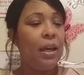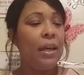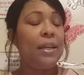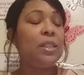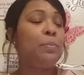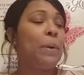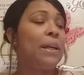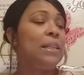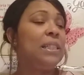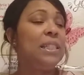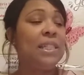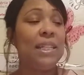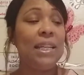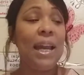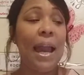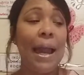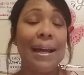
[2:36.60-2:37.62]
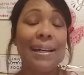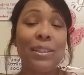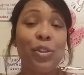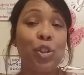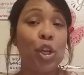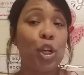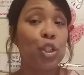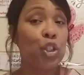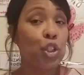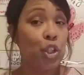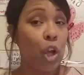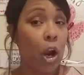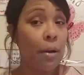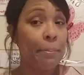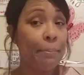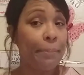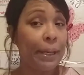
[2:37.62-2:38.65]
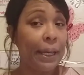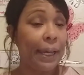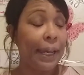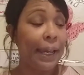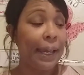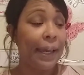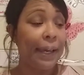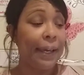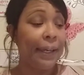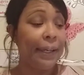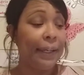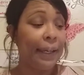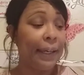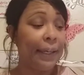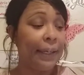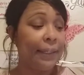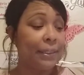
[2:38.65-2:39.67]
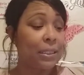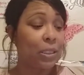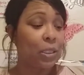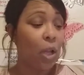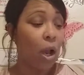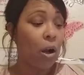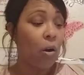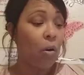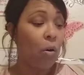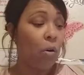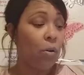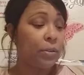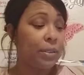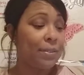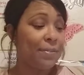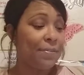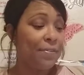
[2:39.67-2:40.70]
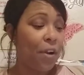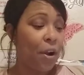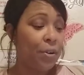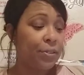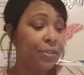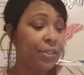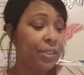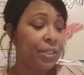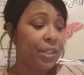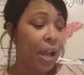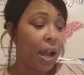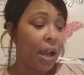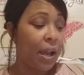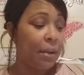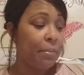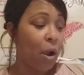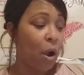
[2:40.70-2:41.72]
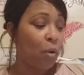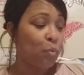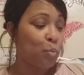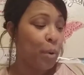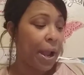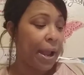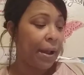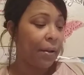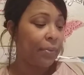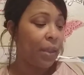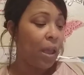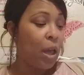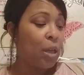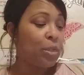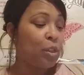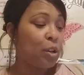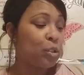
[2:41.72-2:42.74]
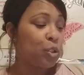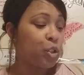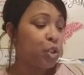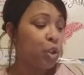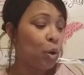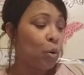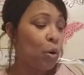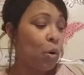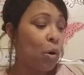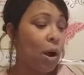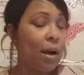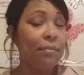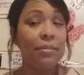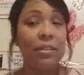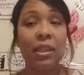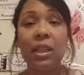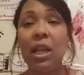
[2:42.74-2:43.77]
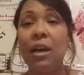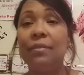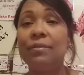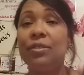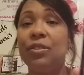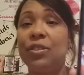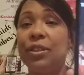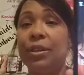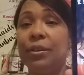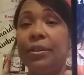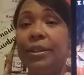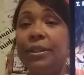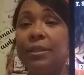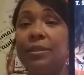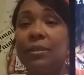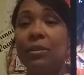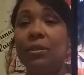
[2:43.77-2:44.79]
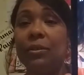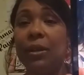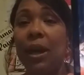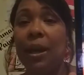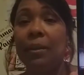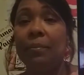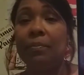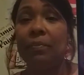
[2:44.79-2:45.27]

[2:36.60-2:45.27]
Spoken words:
it's by T.S. Sharp, and it's called First Time Around, the Circle of Love series. Okay.